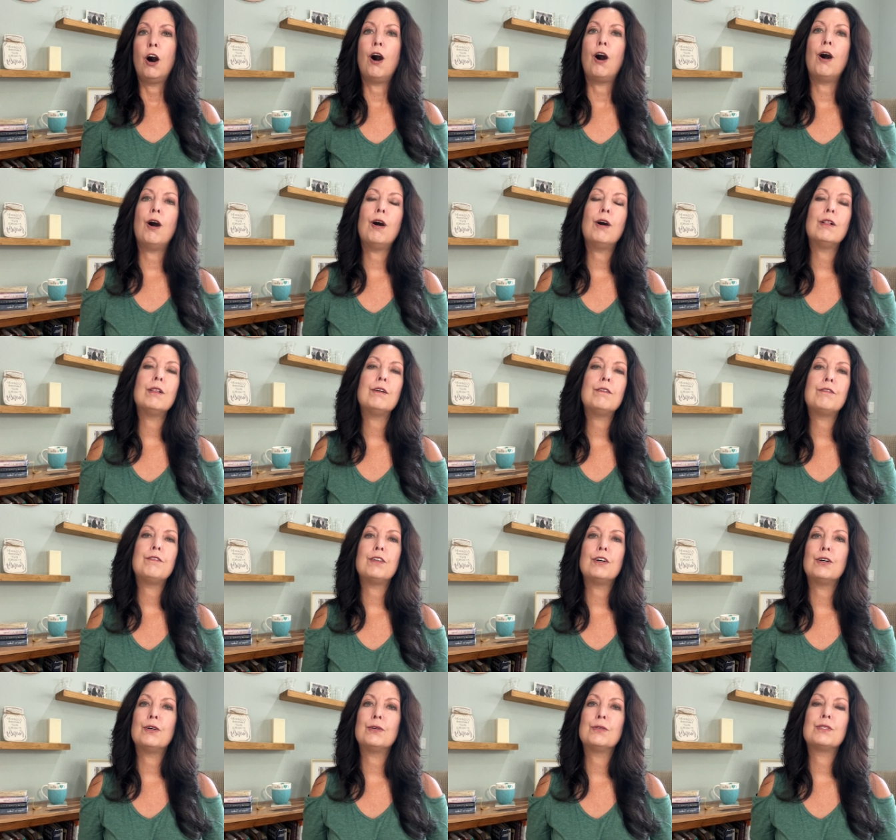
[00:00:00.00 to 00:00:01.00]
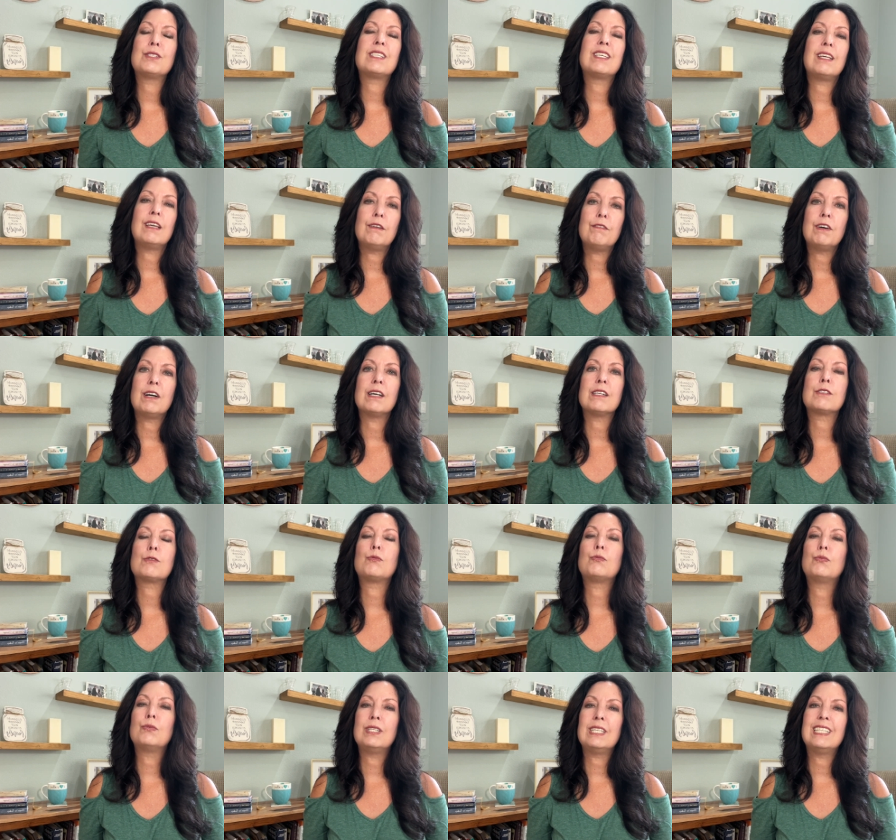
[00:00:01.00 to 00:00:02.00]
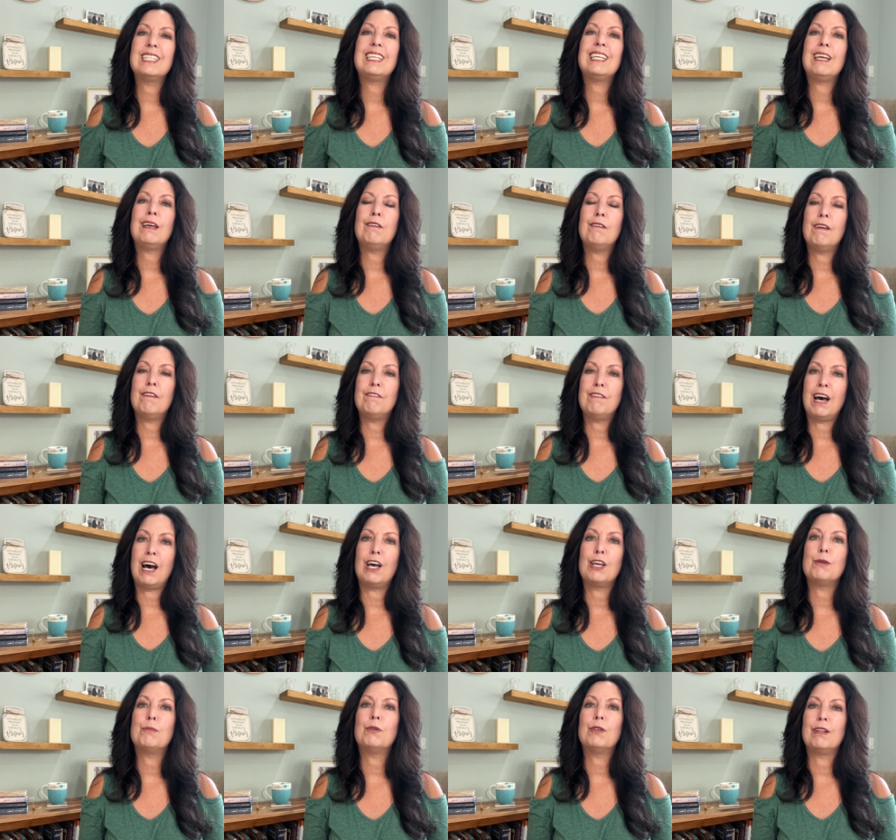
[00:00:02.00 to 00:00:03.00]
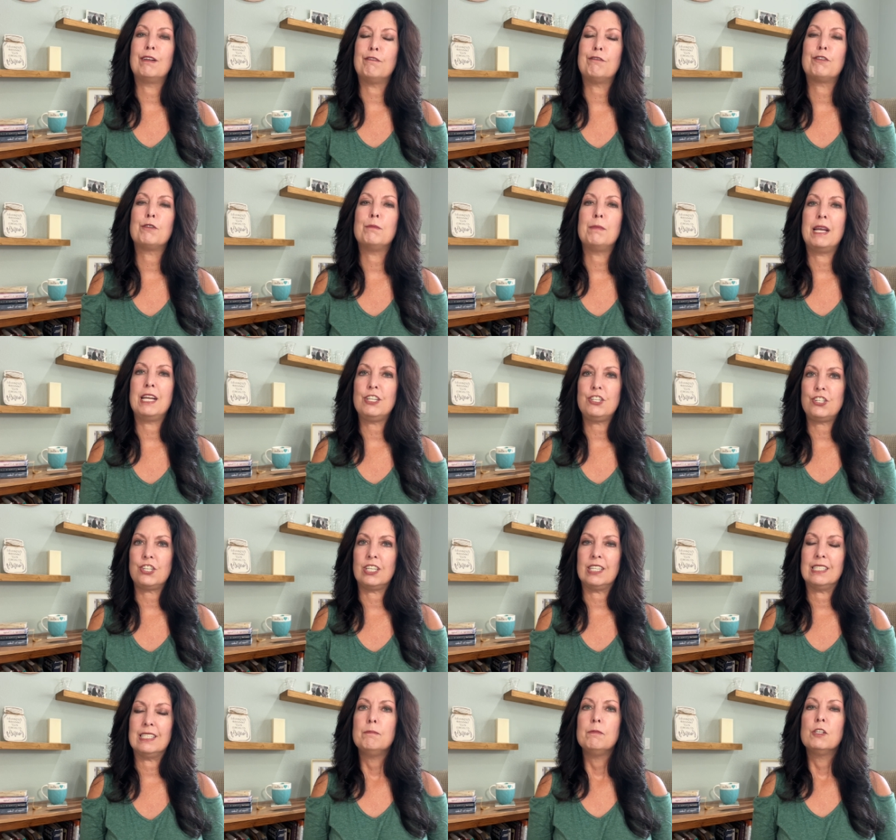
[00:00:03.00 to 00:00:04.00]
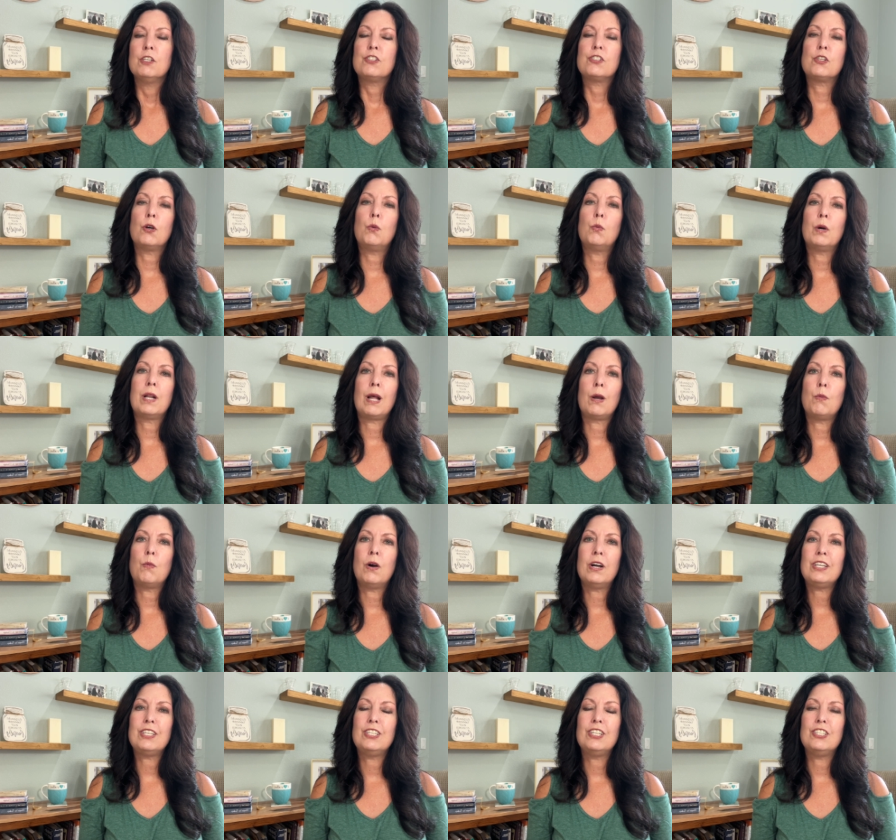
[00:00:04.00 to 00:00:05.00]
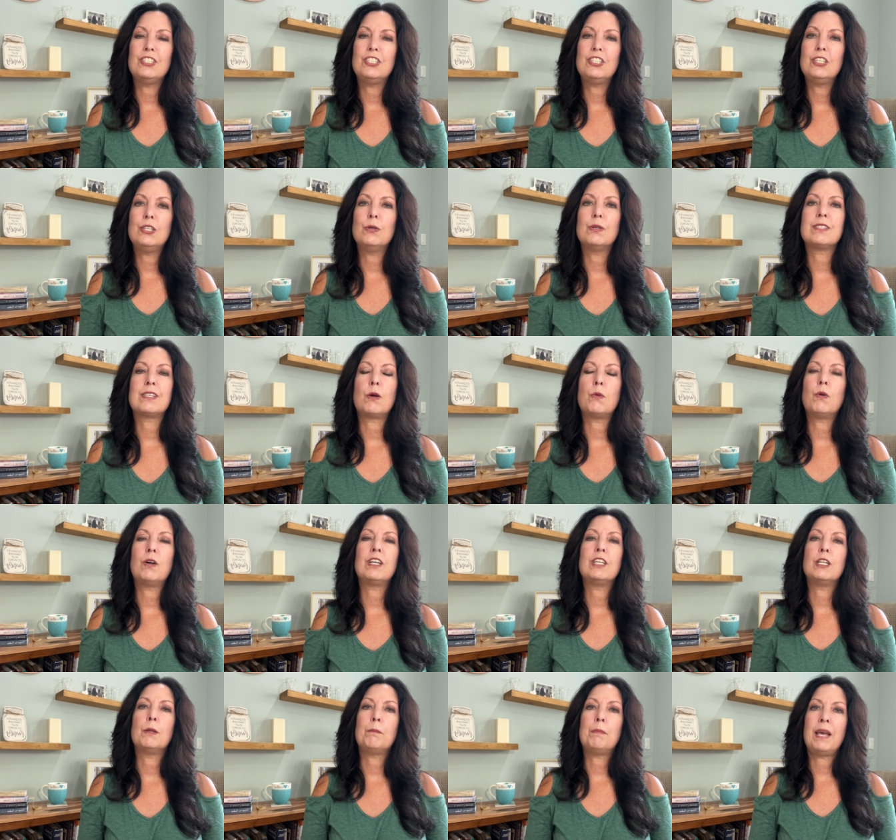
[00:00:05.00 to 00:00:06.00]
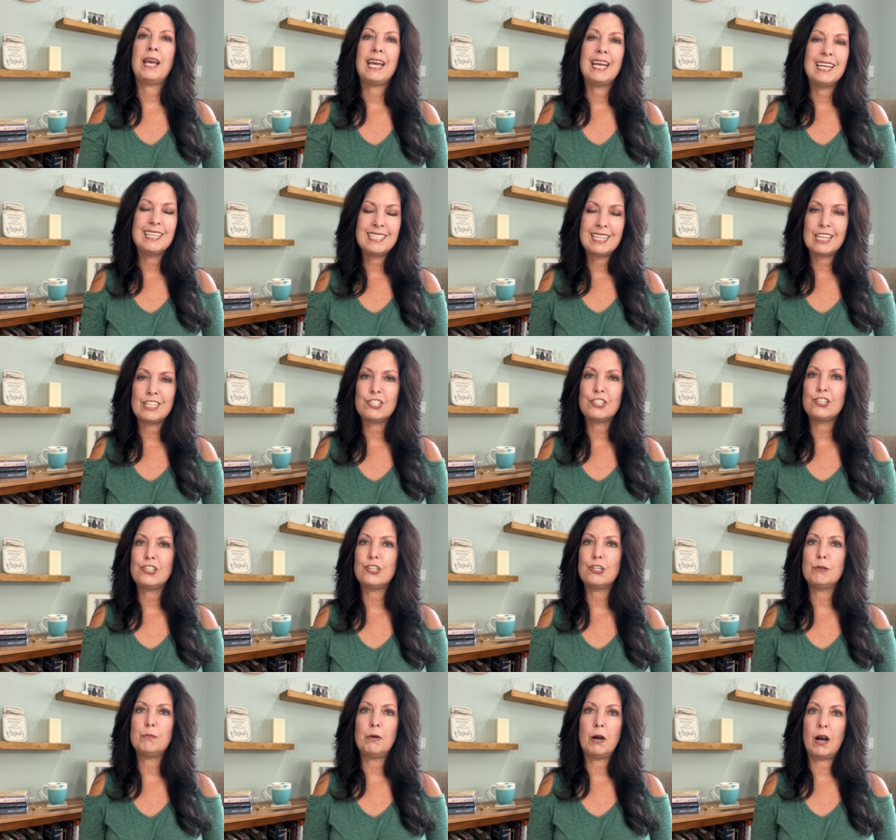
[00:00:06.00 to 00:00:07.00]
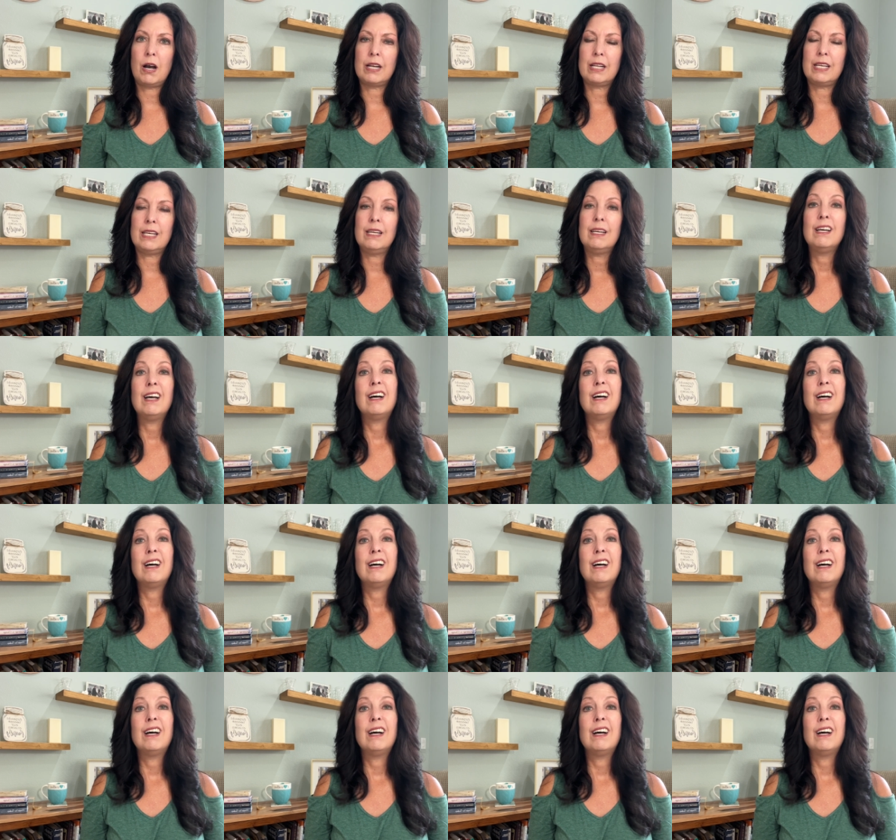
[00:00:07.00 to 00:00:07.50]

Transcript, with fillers: All of those give us really valuable information. So what I want you to do is I want you to pay attention to your body